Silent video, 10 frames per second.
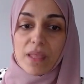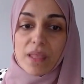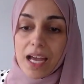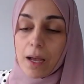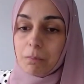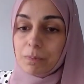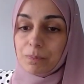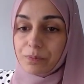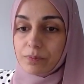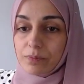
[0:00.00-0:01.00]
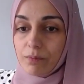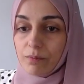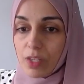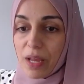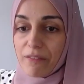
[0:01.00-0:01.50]

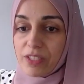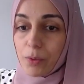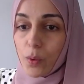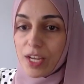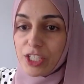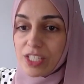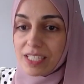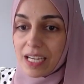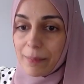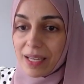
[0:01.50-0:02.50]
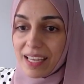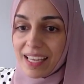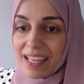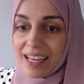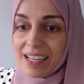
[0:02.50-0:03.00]
We have some questions coming
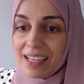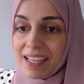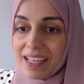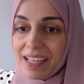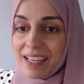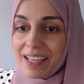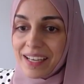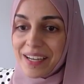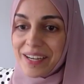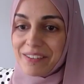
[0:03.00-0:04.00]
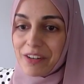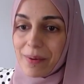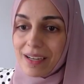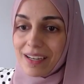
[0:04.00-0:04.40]
in from